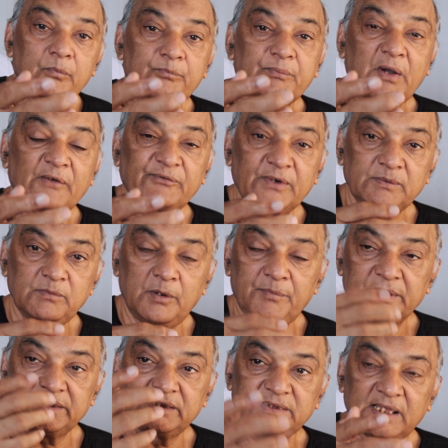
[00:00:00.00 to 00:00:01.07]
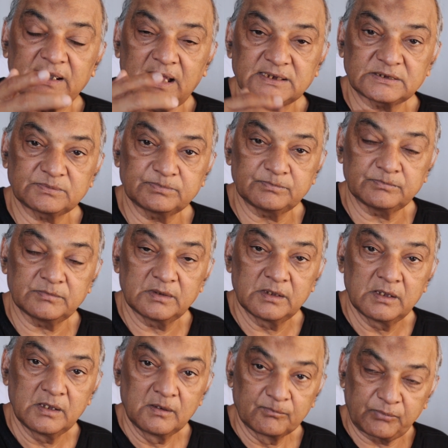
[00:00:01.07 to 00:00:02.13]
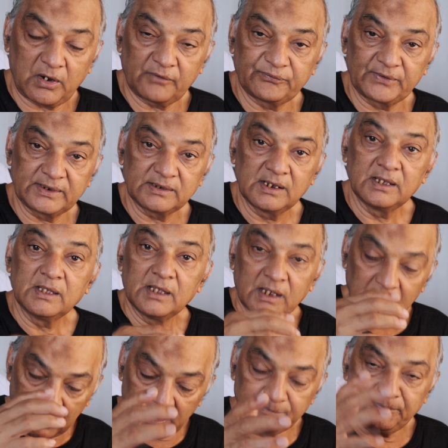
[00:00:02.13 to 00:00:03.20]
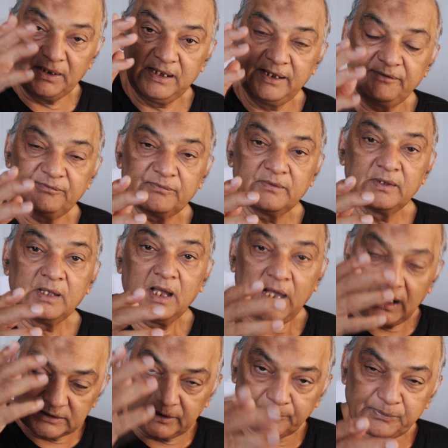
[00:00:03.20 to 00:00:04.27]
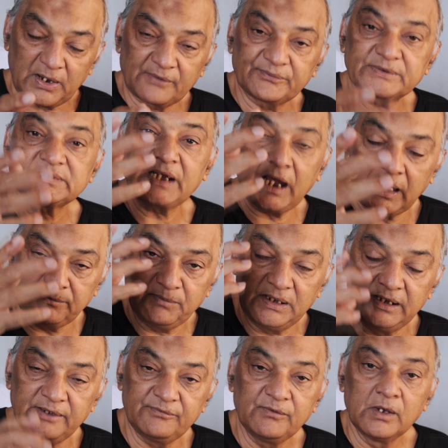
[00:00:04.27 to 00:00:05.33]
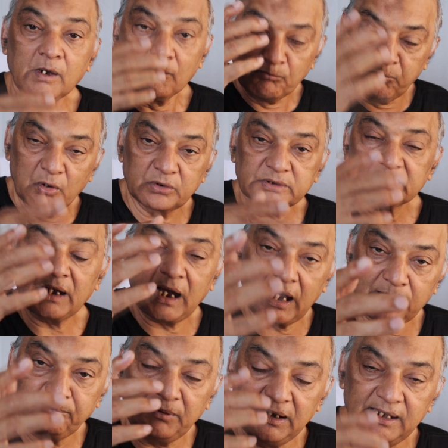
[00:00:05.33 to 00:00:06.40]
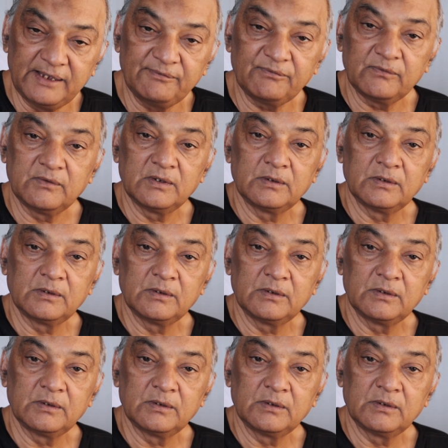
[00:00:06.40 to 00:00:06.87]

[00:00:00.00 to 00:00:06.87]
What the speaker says: Prophet Muhammad is the last prophet? I believe. Other prophets, I believe. Books, I believe.